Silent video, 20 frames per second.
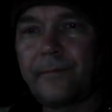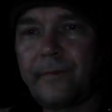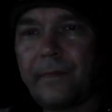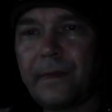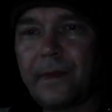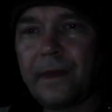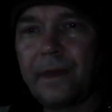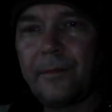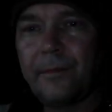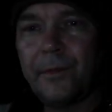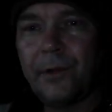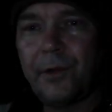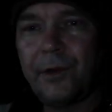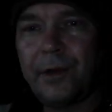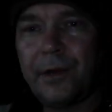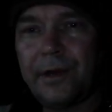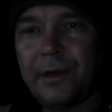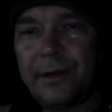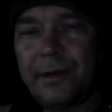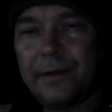Morning.
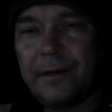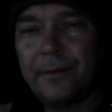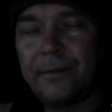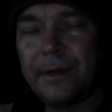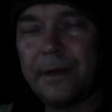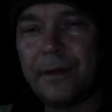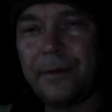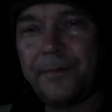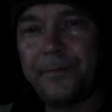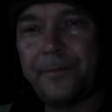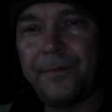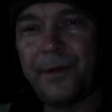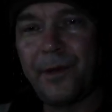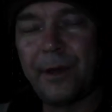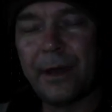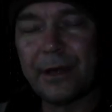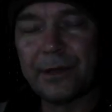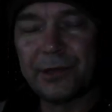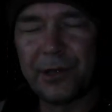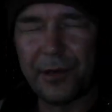Well, no action
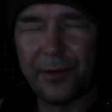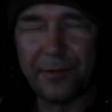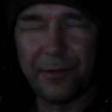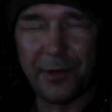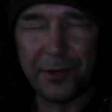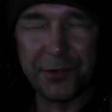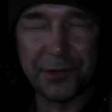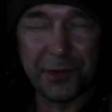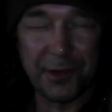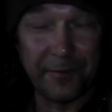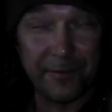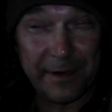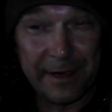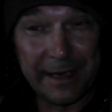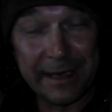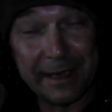on the rods overnight.